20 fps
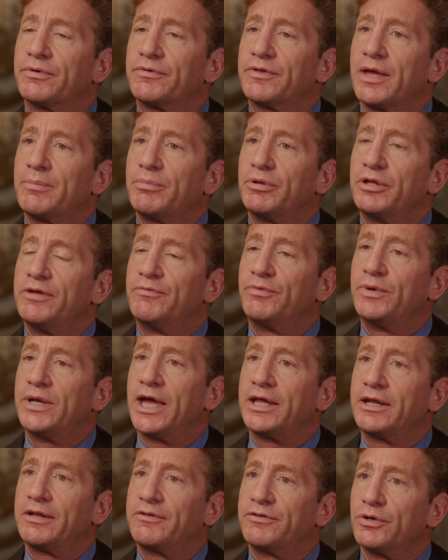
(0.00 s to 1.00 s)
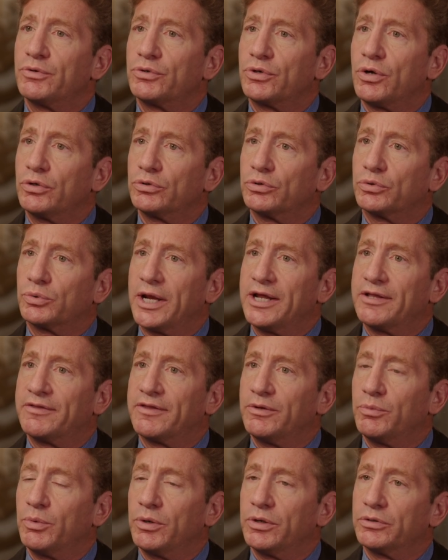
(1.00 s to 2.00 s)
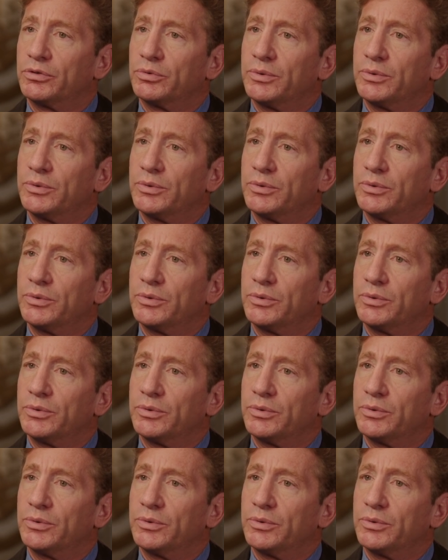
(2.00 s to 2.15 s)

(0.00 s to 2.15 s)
for example, if we had a so-called Grexit where